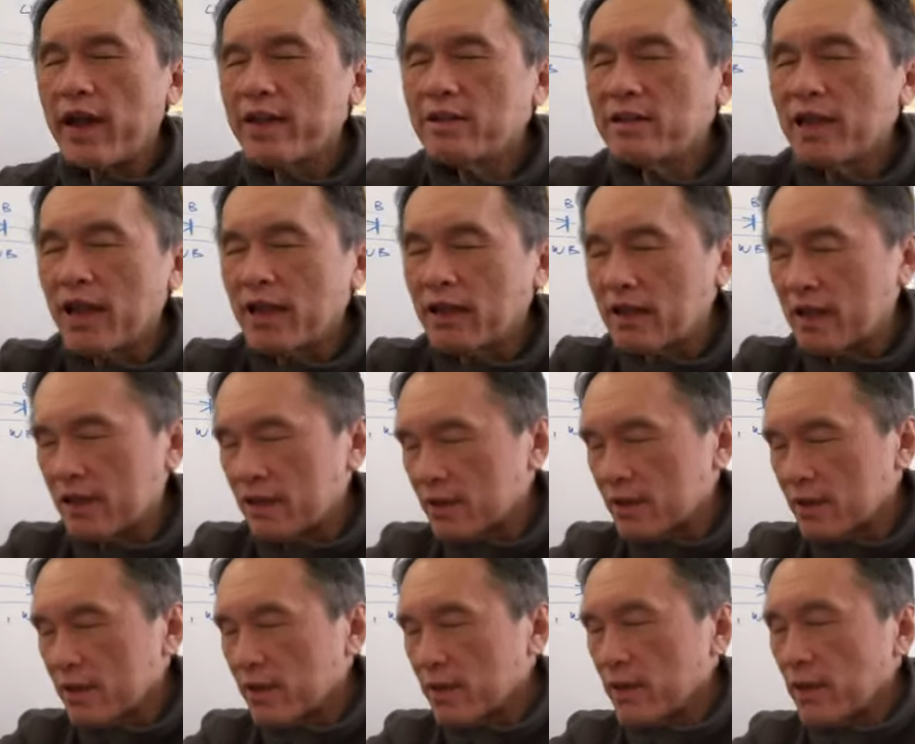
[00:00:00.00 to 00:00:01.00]
techniques.
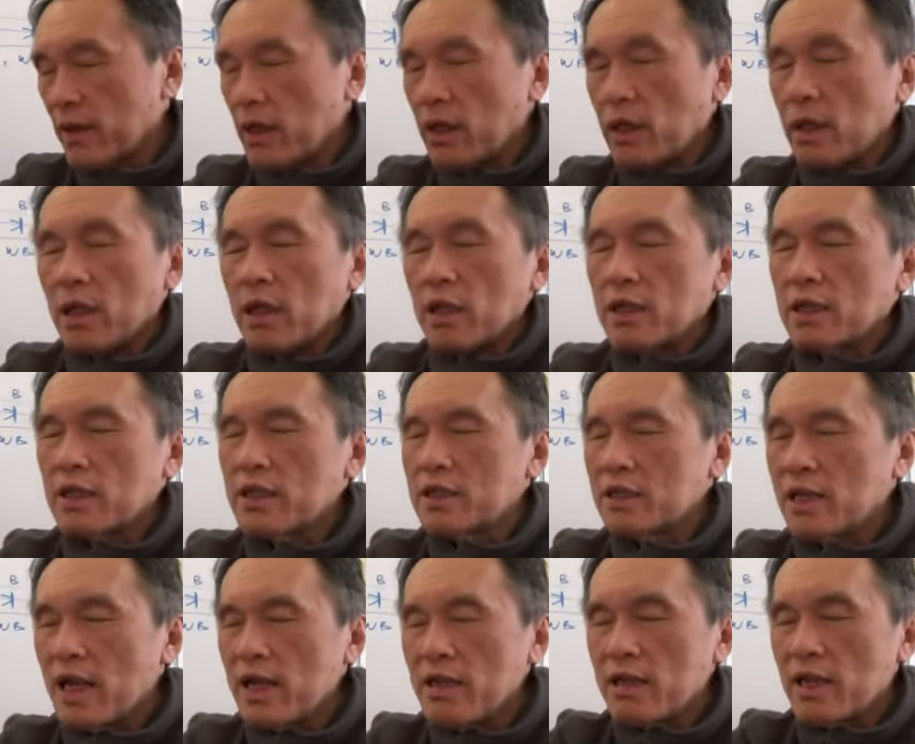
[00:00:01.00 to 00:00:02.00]
This
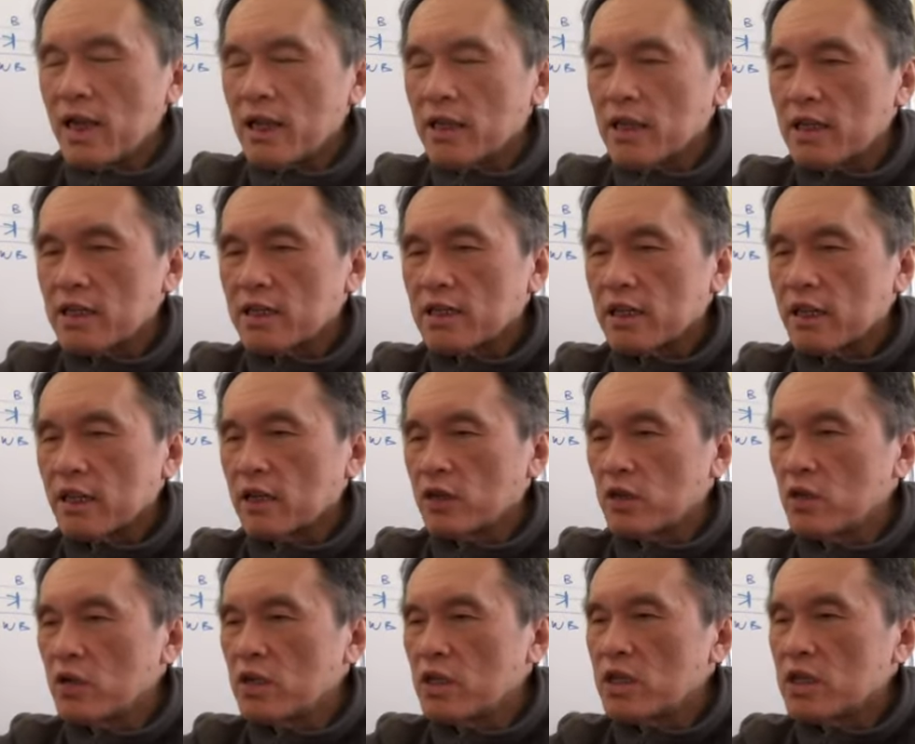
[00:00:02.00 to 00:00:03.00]
hand techniques can
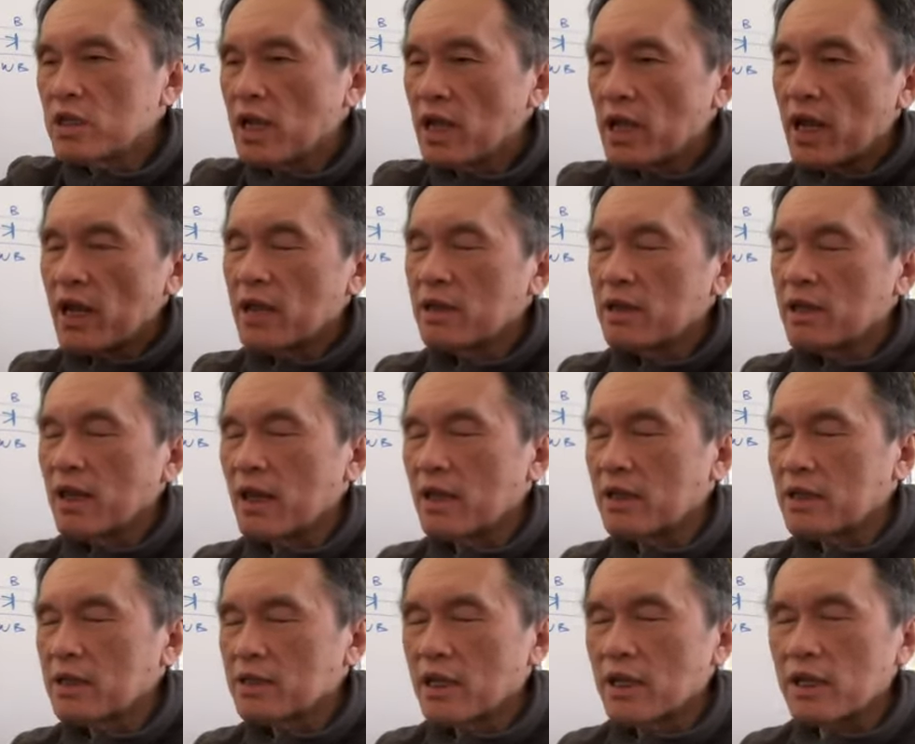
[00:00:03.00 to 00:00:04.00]
do this, that hand
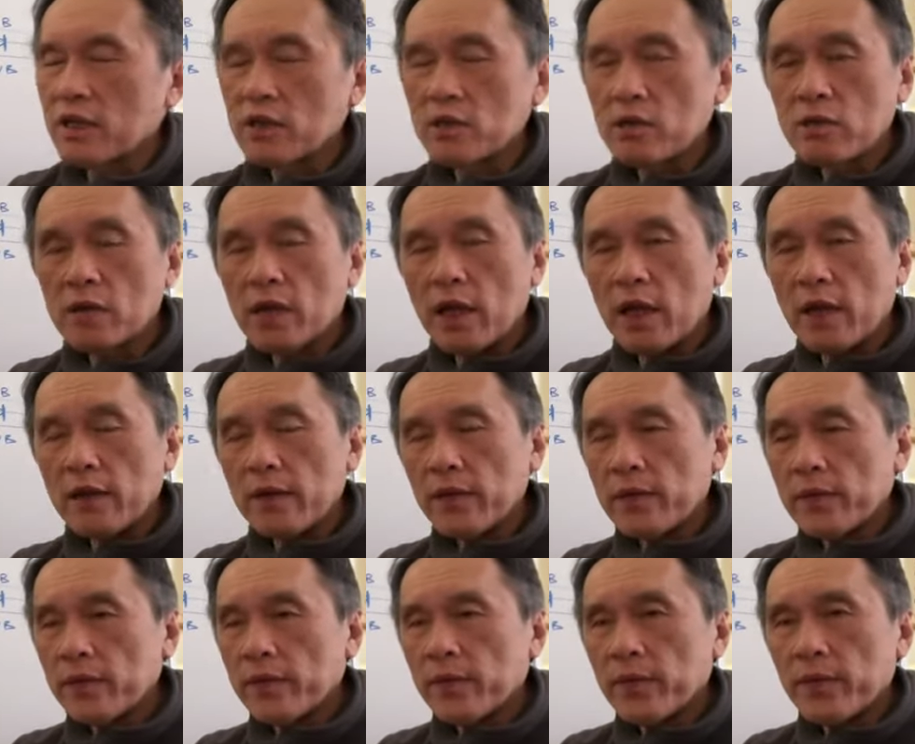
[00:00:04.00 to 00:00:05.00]
techniques can do that.
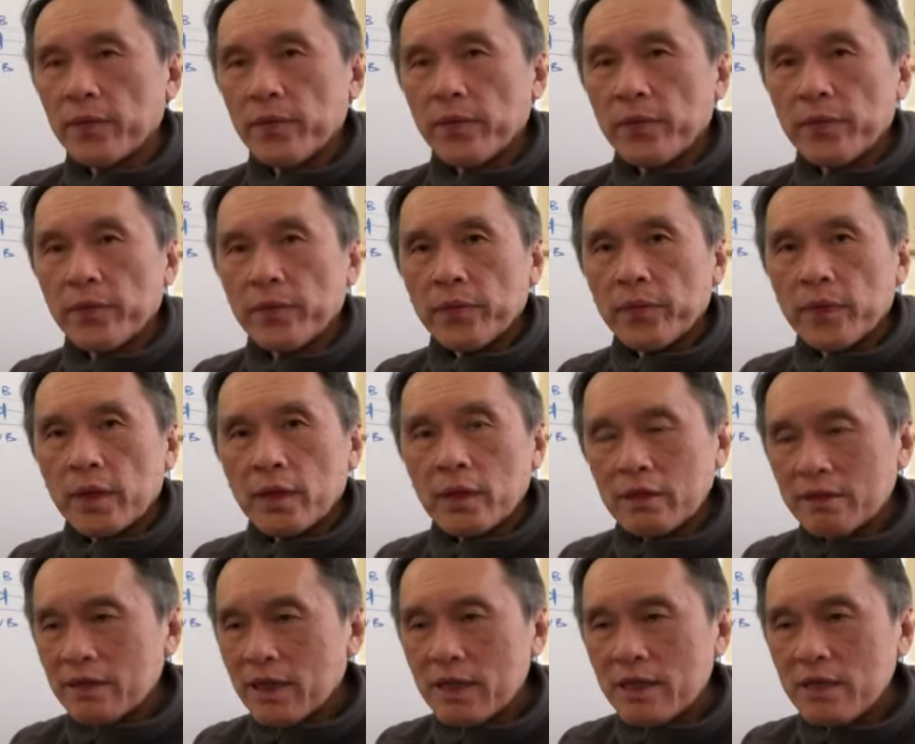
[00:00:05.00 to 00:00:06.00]
The
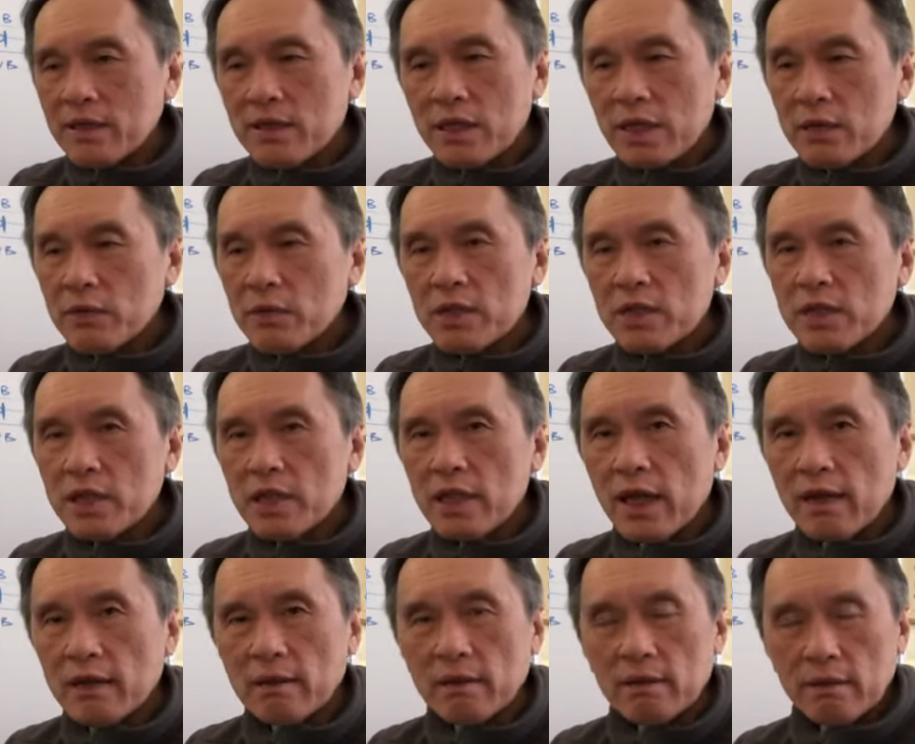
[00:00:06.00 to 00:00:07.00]
Chinese never say that.